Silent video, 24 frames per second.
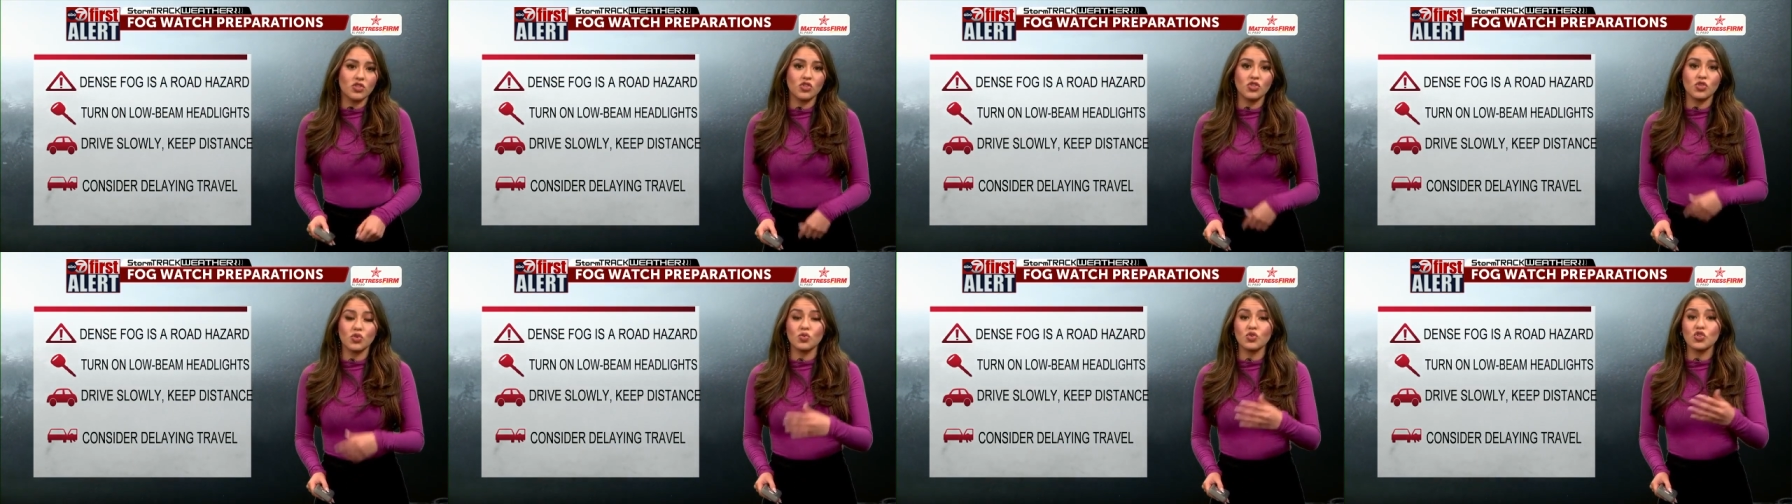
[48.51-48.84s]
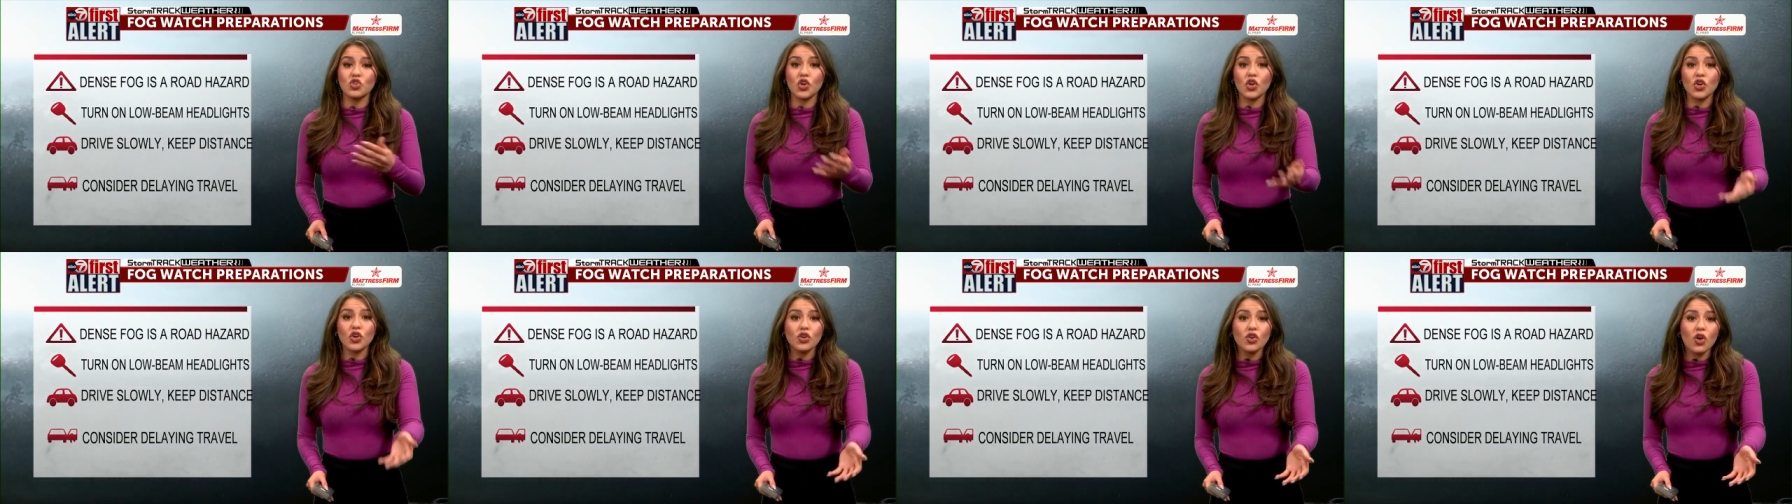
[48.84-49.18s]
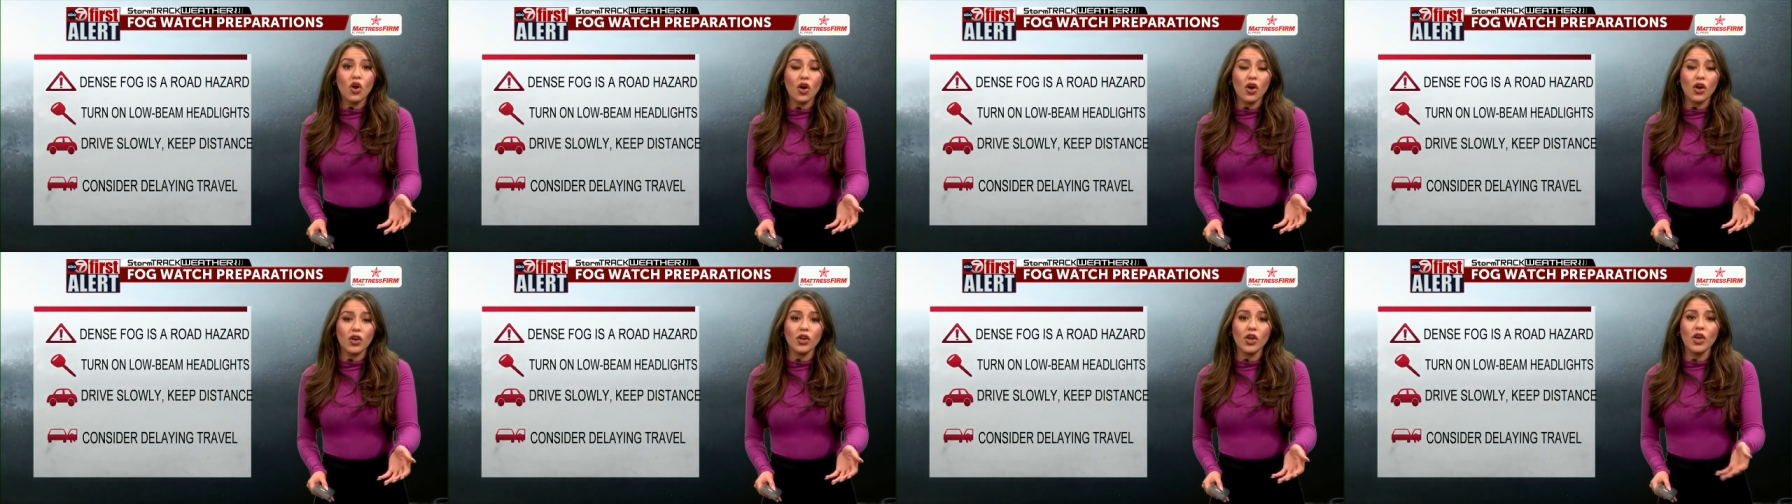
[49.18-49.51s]
so turn
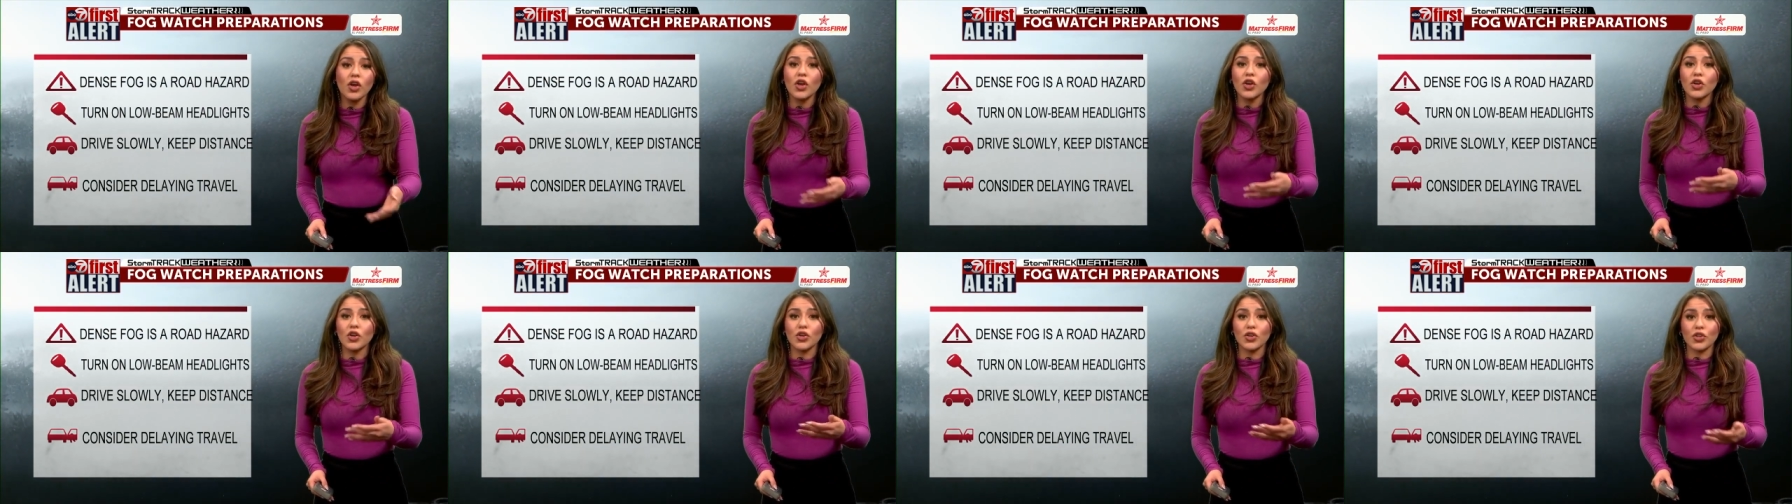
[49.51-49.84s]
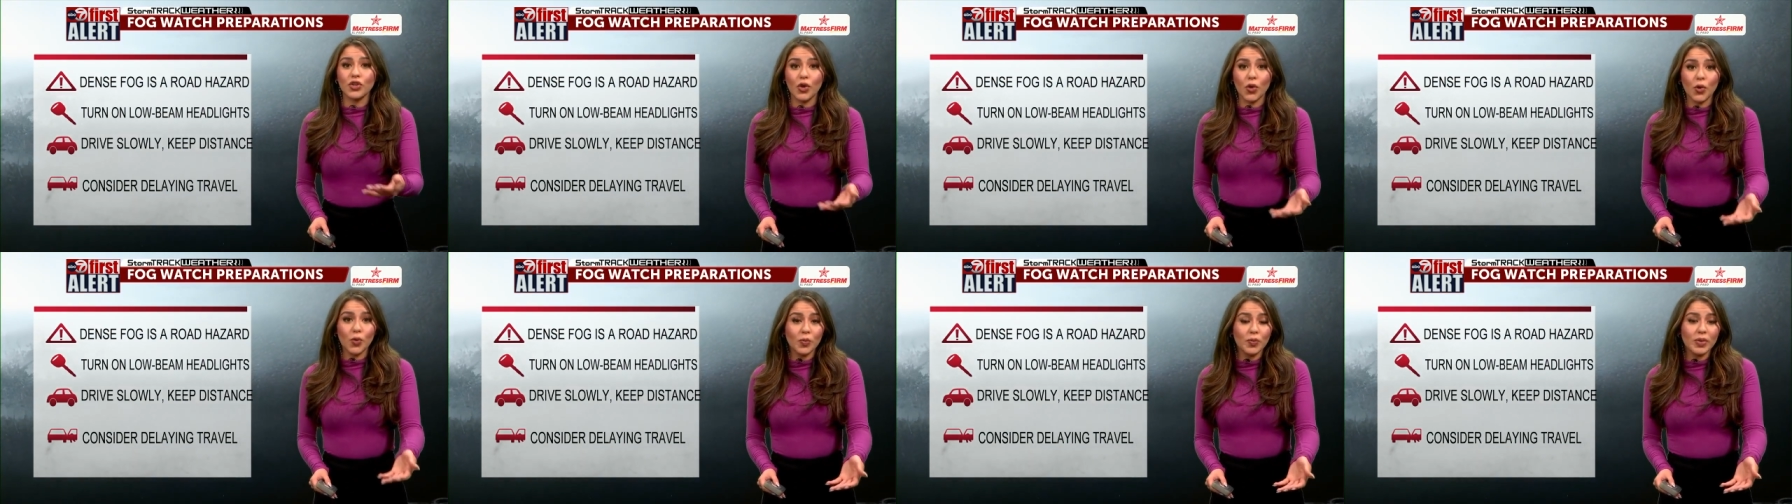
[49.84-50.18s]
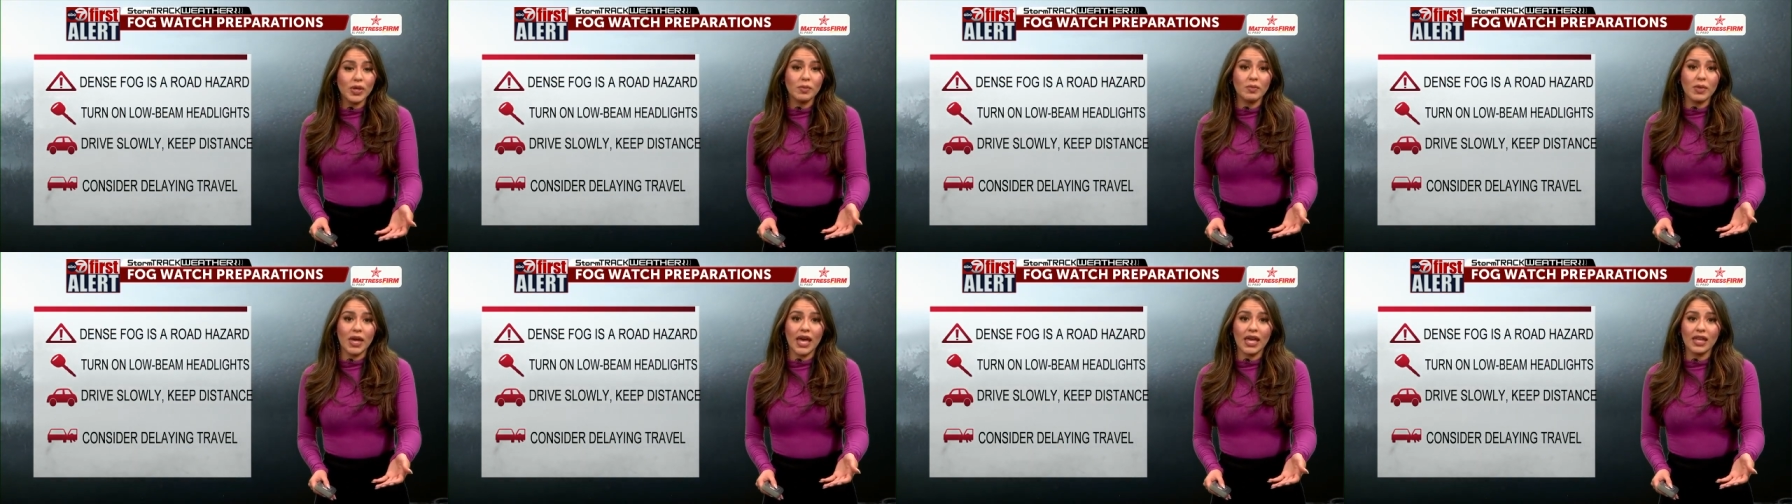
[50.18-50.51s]
on your low
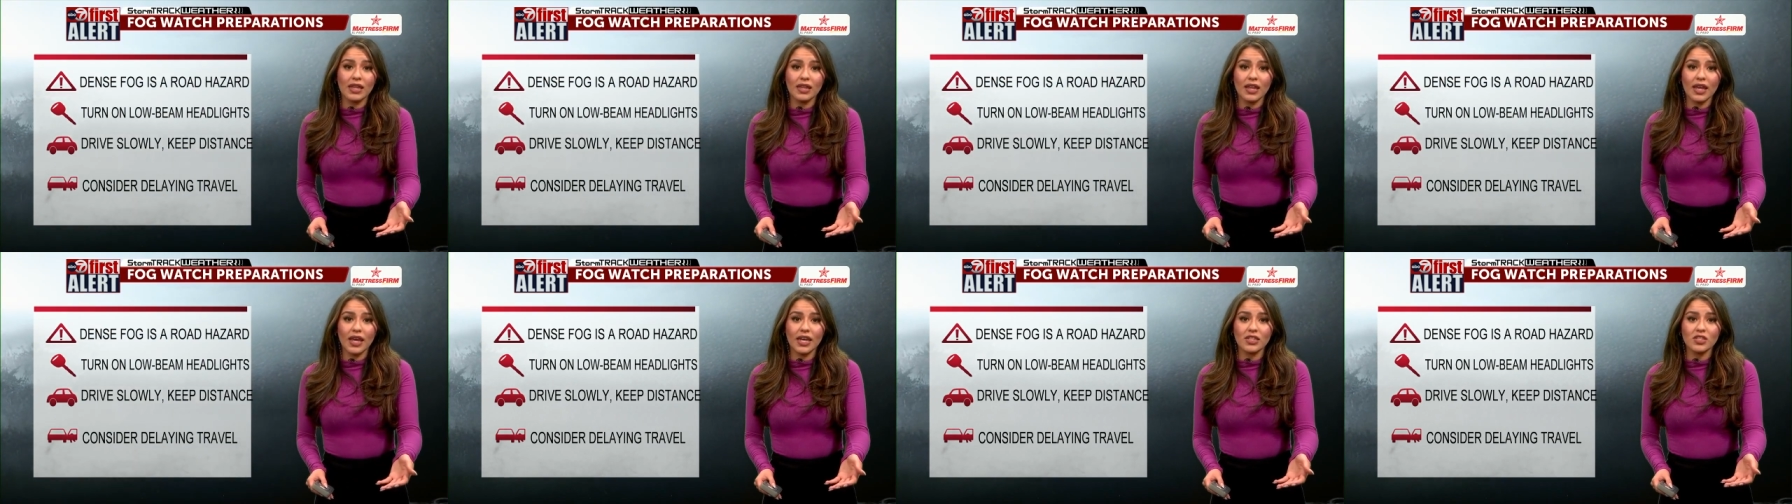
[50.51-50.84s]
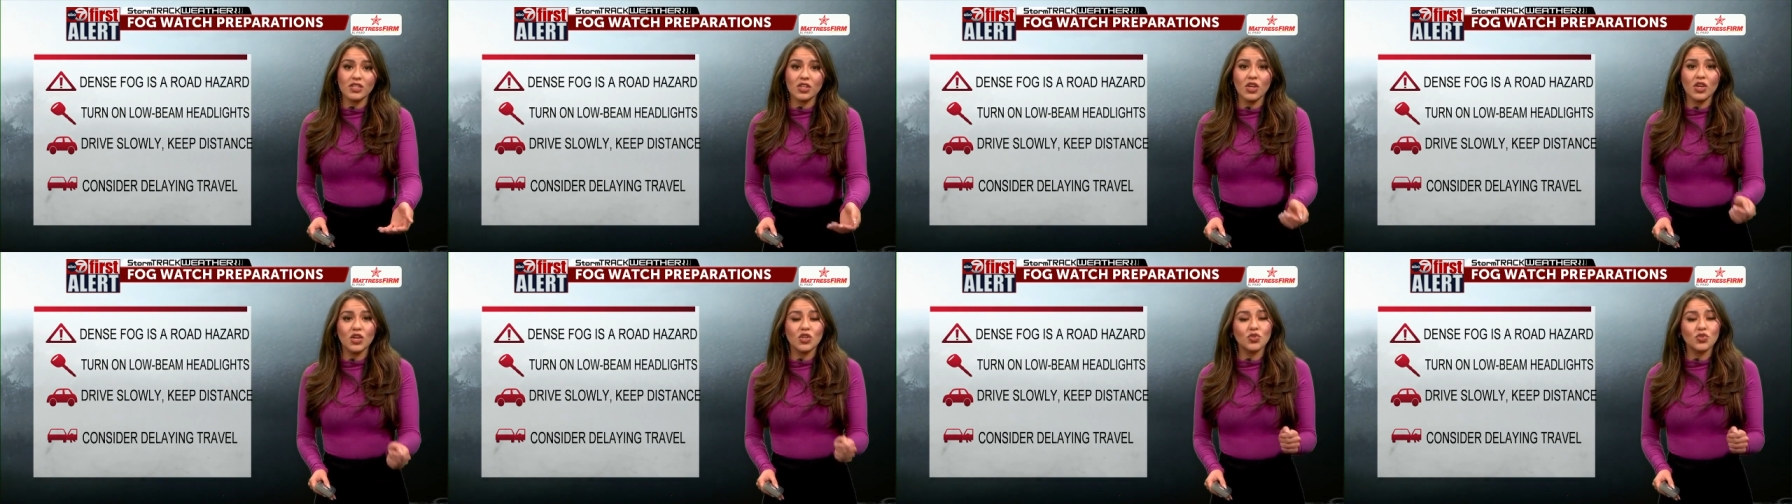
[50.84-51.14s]
beam headlights,